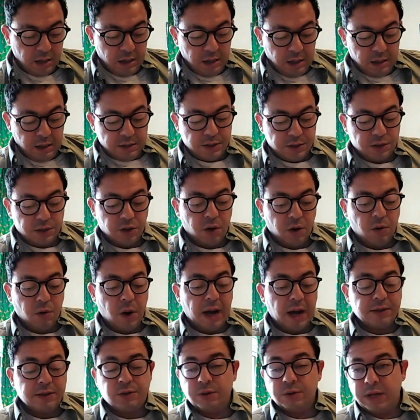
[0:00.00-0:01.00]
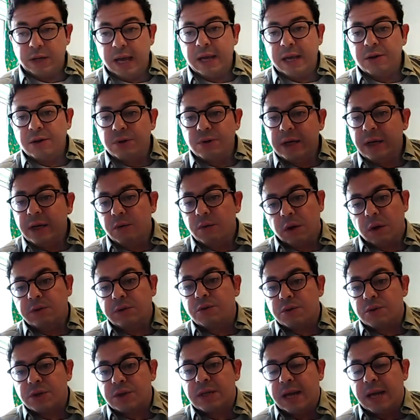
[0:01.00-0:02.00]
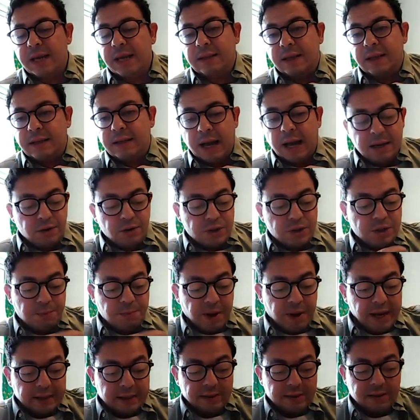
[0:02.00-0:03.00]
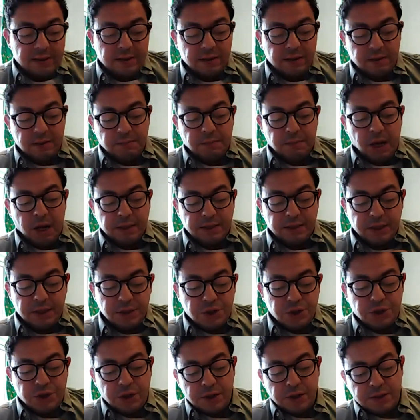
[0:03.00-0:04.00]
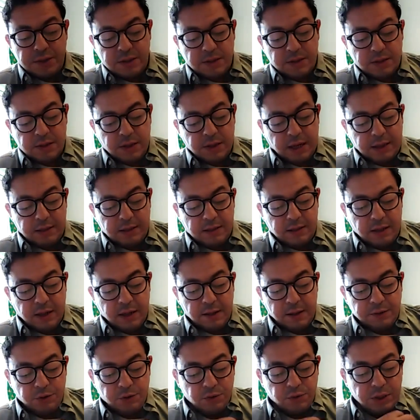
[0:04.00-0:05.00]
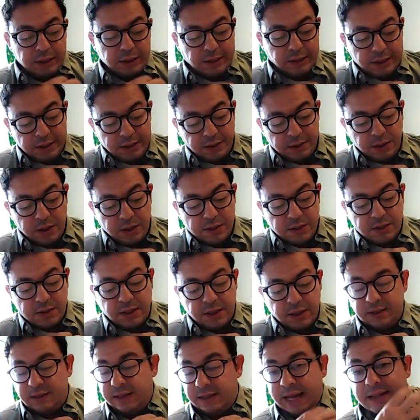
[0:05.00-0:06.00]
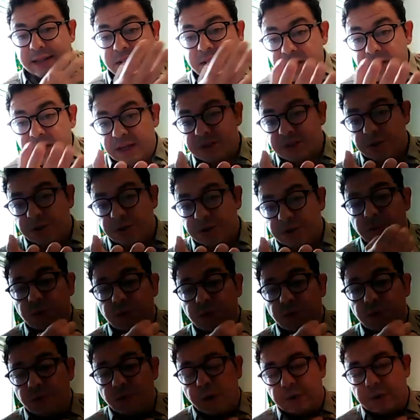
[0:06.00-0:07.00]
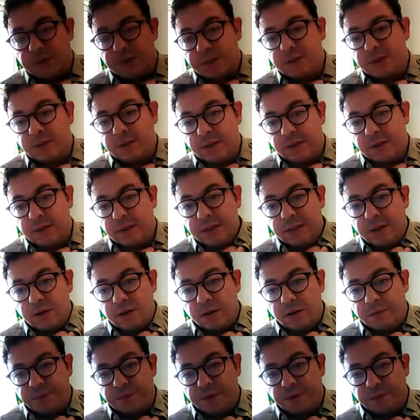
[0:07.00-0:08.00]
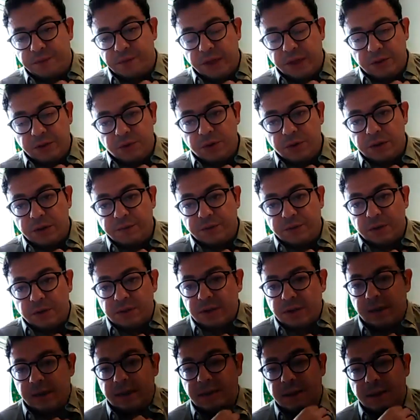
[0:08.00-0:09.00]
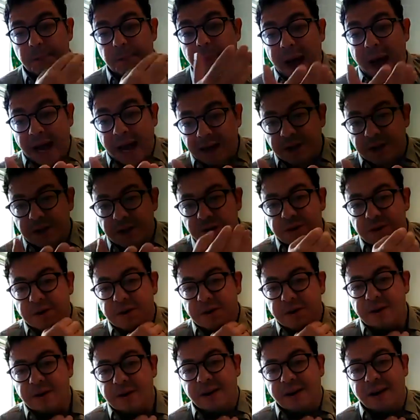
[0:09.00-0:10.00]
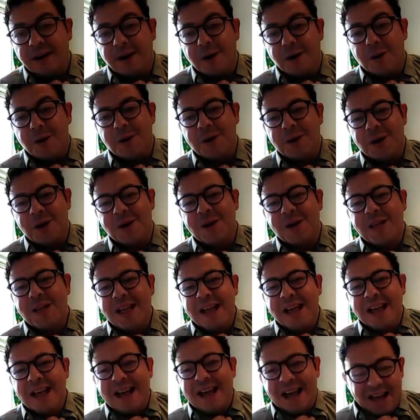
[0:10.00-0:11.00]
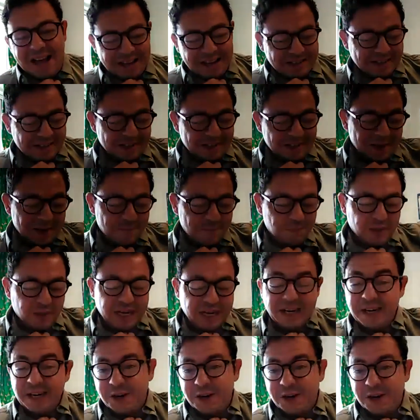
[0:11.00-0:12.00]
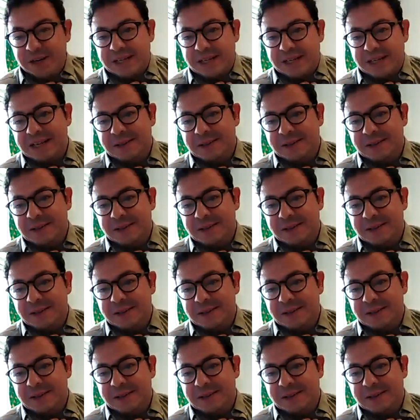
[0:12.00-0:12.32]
So I today really want to say that I respect my teachers and the unit leaders, the dentist who was the leader of the unit for some, and the banker and the cleric.